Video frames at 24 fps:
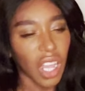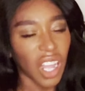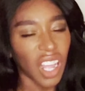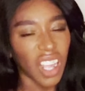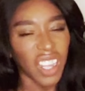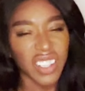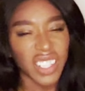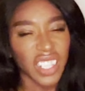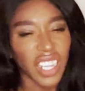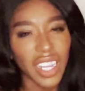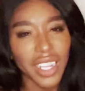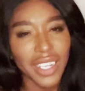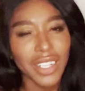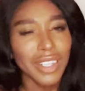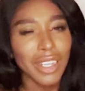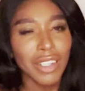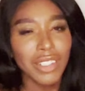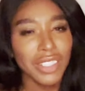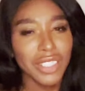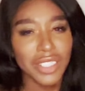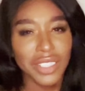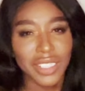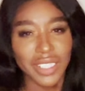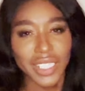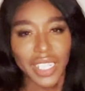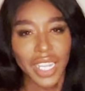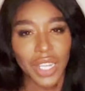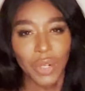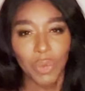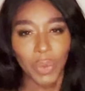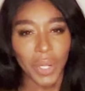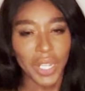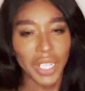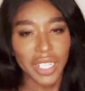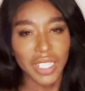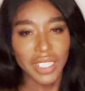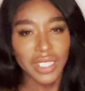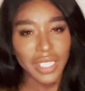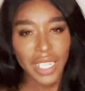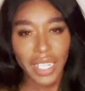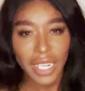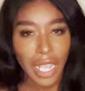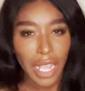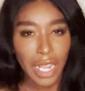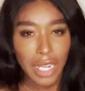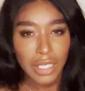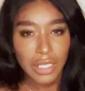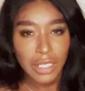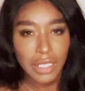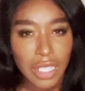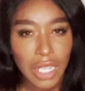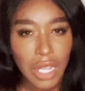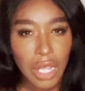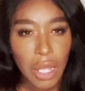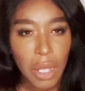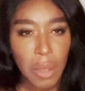I kind of understand why he did it.